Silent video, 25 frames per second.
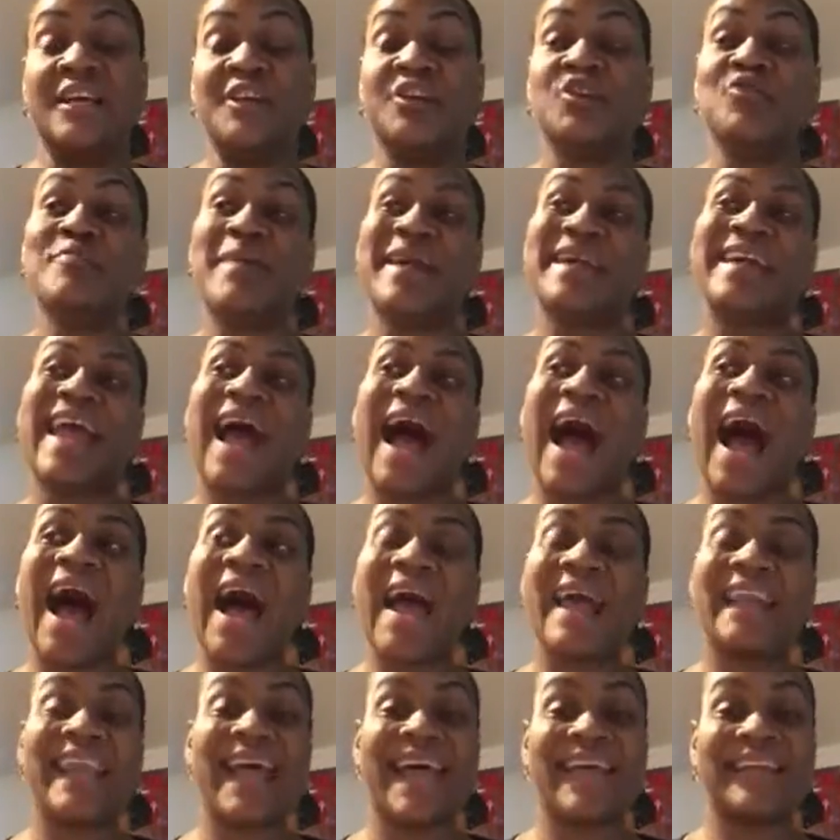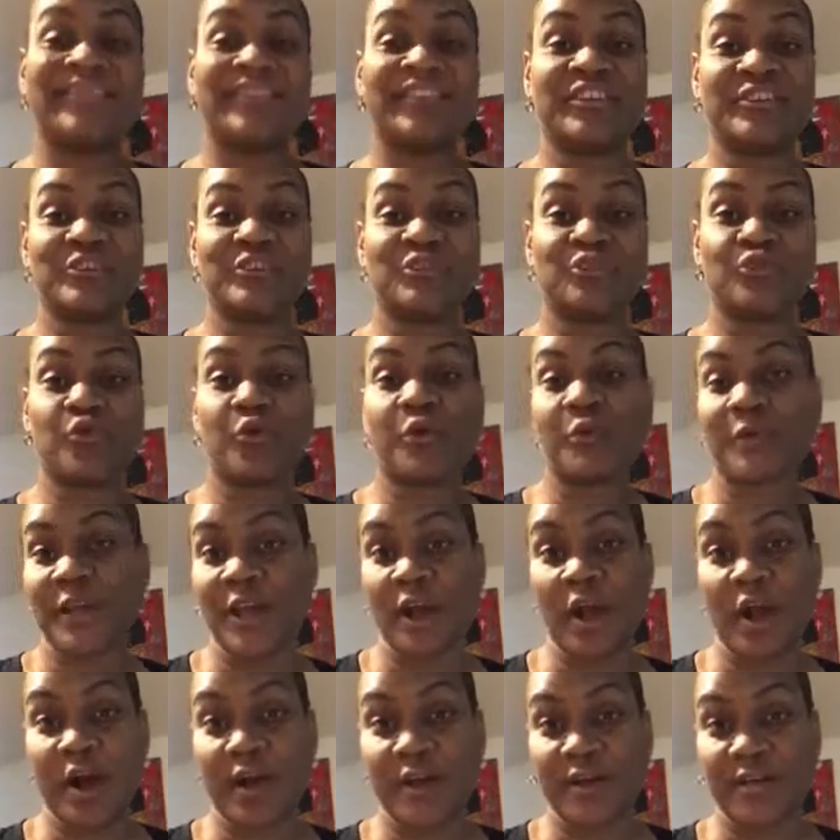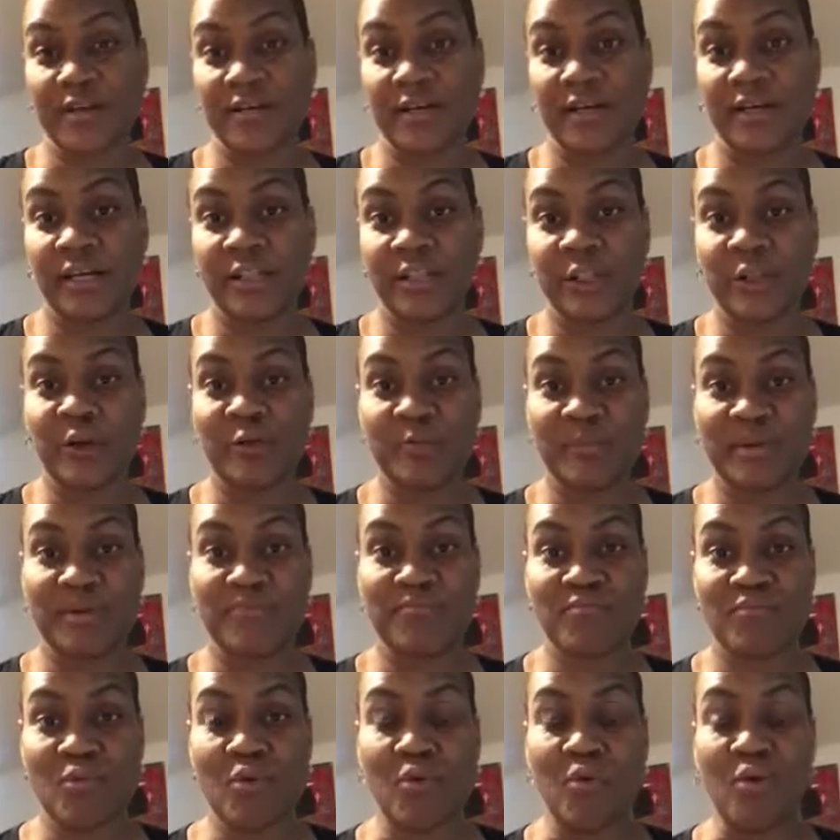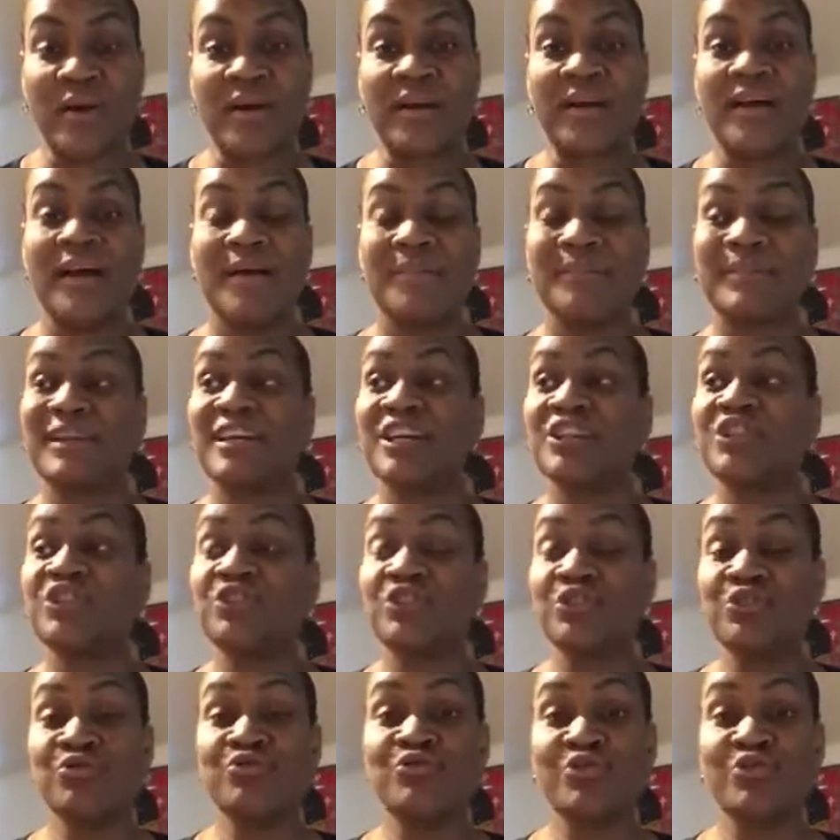You may highlight their story arc a little bit more, because